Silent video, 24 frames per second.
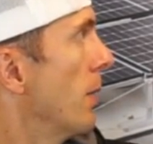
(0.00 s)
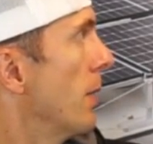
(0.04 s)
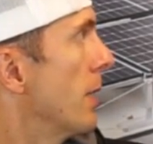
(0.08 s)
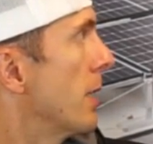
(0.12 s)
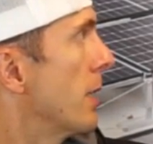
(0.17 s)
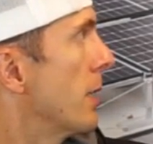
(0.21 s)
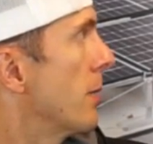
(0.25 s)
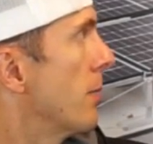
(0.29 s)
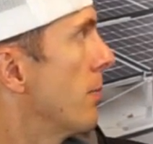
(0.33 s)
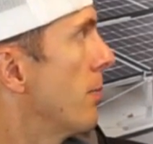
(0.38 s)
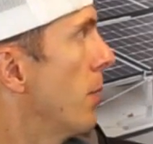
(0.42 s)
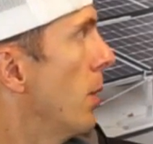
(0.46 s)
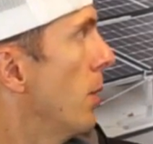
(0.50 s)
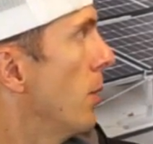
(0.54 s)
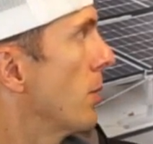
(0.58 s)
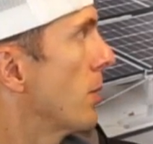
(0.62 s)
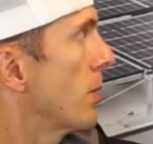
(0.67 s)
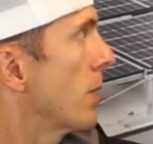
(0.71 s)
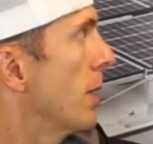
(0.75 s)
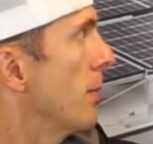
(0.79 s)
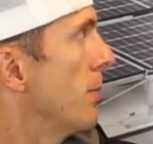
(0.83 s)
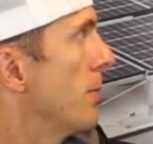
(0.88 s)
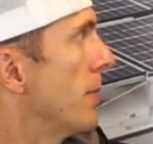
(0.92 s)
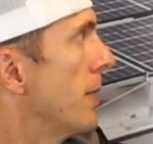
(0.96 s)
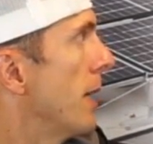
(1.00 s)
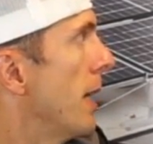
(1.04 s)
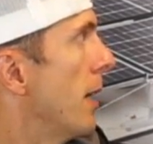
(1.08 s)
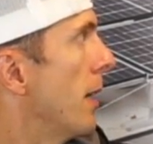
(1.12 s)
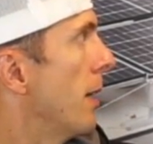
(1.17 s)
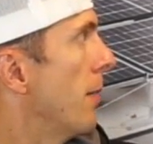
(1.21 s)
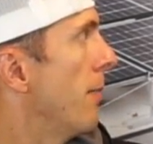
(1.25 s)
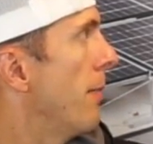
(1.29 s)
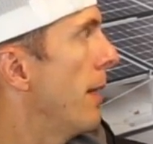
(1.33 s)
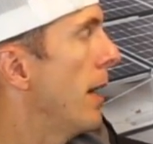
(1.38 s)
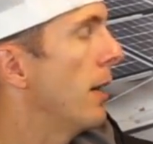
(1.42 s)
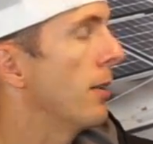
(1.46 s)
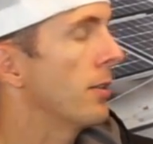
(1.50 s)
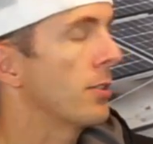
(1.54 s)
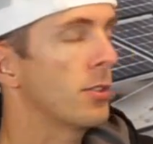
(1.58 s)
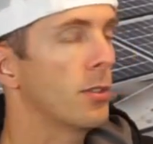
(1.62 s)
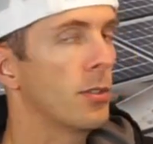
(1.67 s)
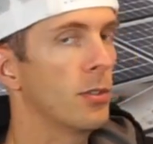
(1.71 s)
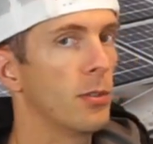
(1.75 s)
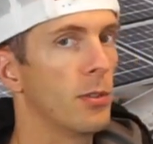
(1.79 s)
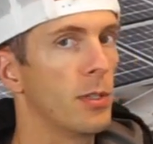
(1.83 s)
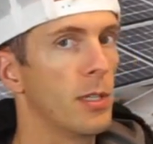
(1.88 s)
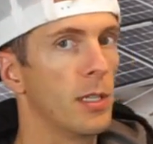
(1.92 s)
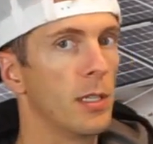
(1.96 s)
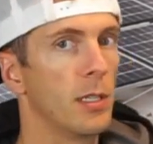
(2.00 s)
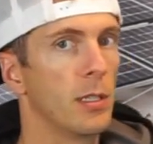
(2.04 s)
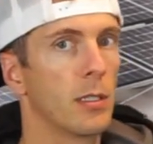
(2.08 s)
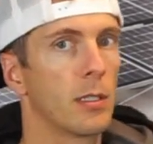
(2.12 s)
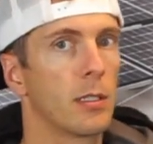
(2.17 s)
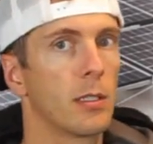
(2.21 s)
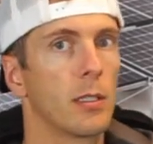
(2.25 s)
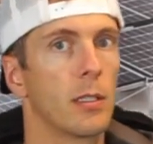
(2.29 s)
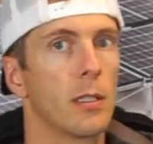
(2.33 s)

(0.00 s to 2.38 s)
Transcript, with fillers: this post comes down and mounts to these,